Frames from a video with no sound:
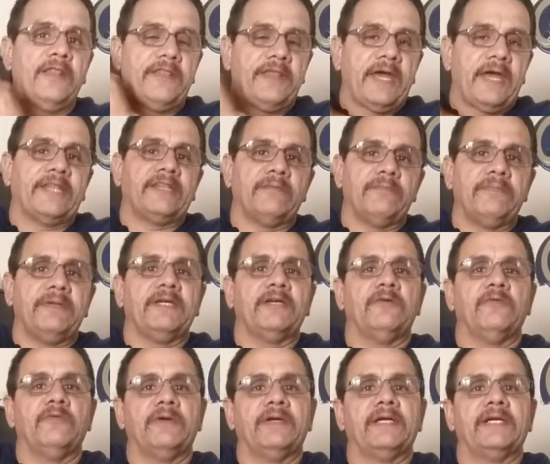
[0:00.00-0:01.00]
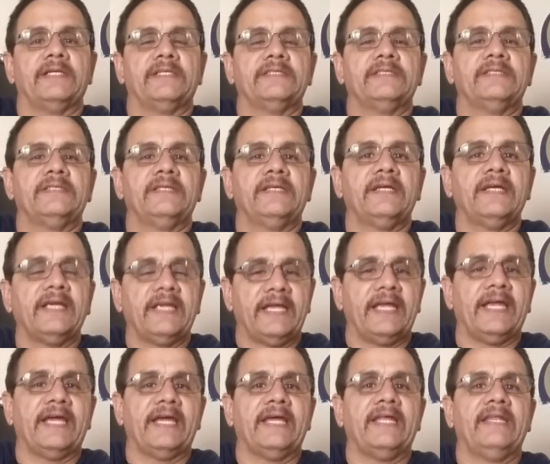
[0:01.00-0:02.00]
that the big wigs
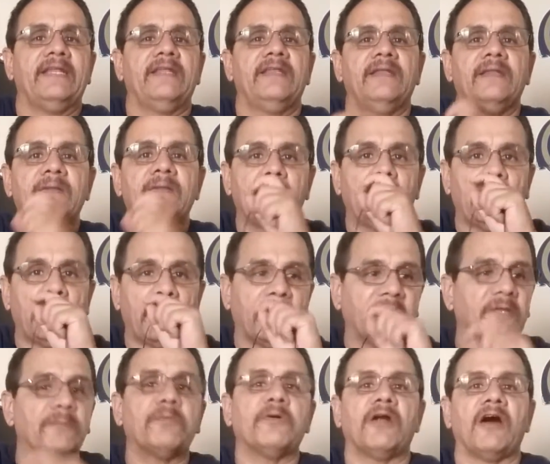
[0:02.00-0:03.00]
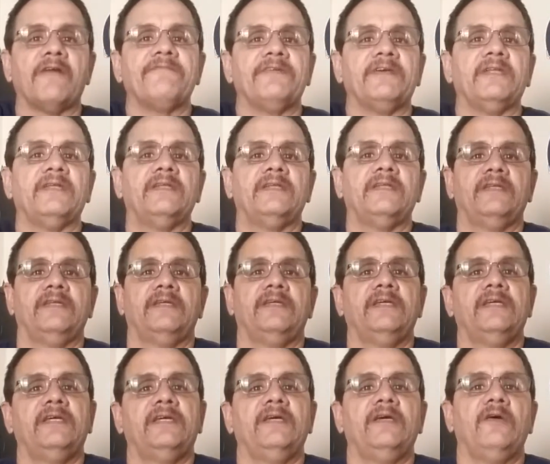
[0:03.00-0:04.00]
get all the profit.
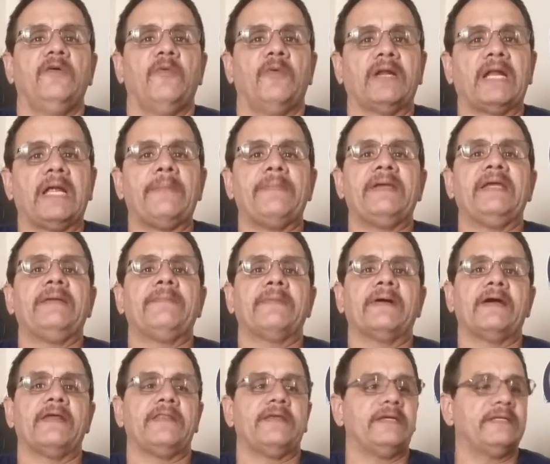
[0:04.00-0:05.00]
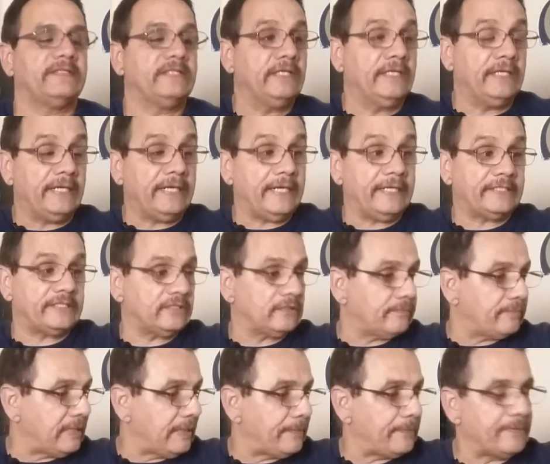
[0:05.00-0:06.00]
What I mean by this, it's the
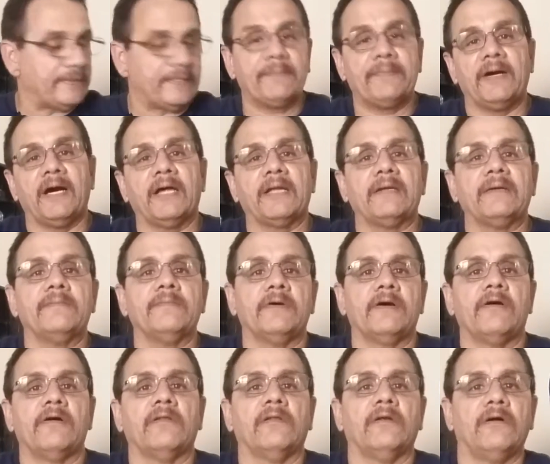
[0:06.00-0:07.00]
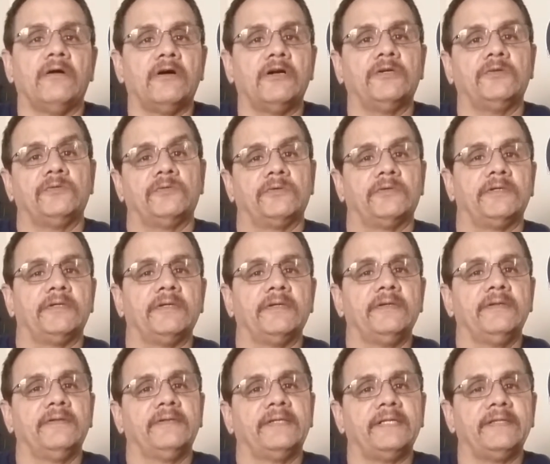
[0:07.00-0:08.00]
people at the bottom, all the hard work
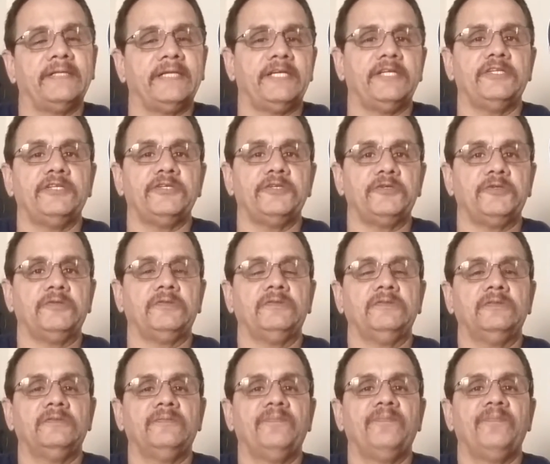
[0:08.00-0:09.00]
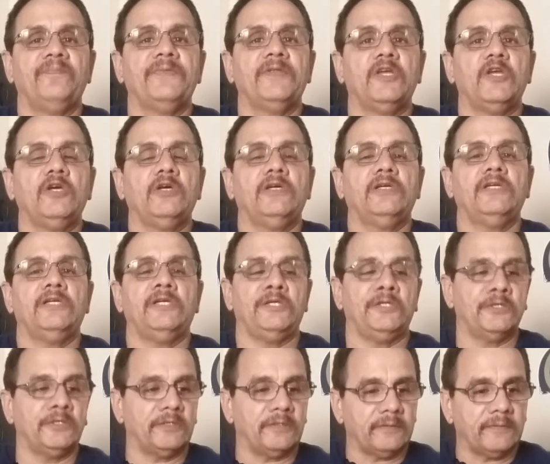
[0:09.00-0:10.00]
that they do.
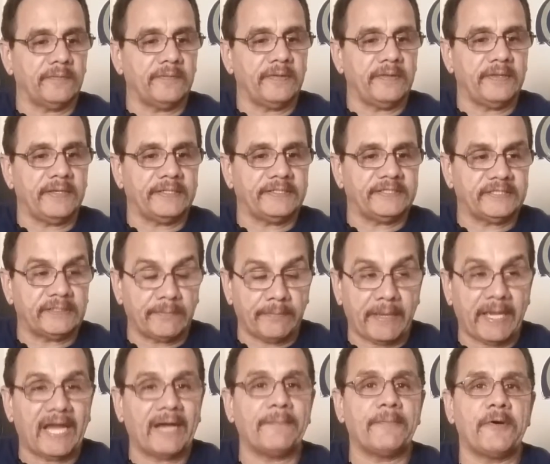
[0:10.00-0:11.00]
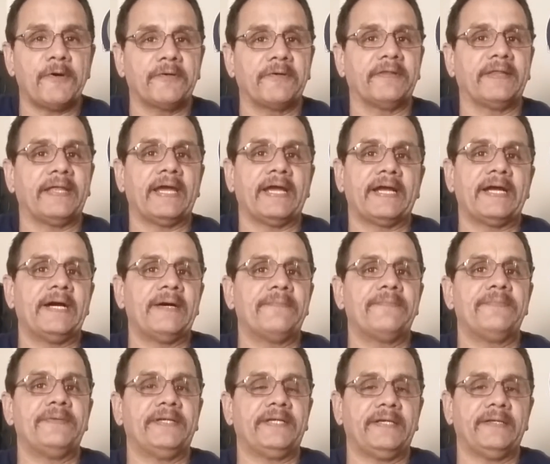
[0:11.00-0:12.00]
You know, that's the backbone of that
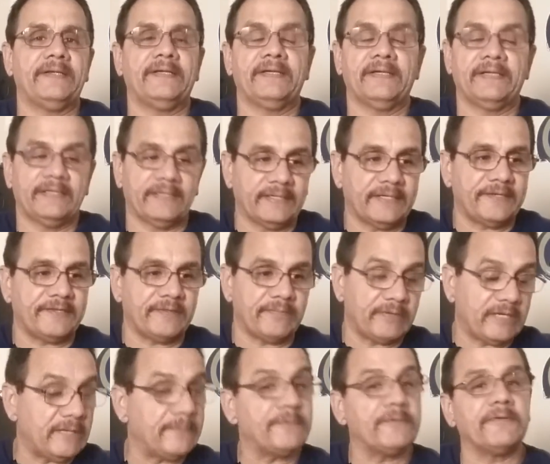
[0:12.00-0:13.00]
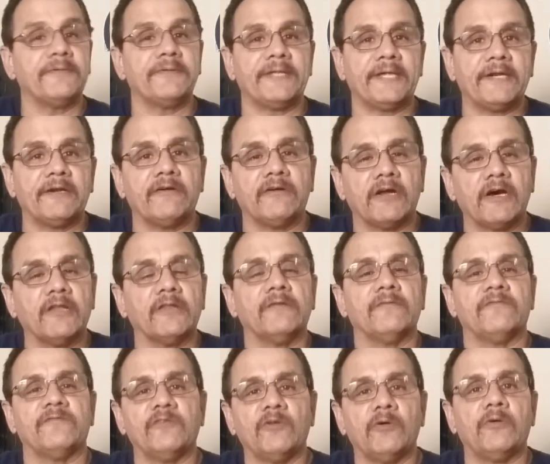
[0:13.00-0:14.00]
company. The people that are on
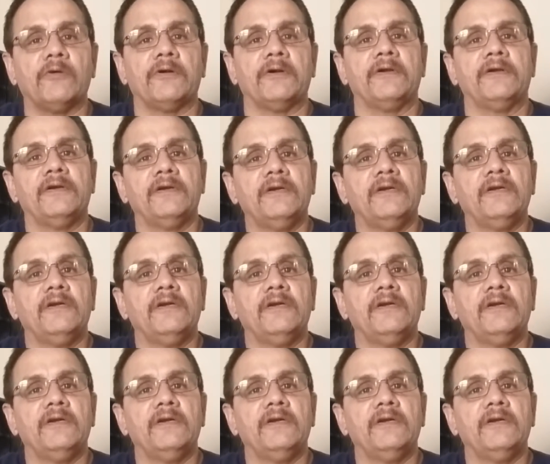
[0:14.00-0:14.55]
the floor,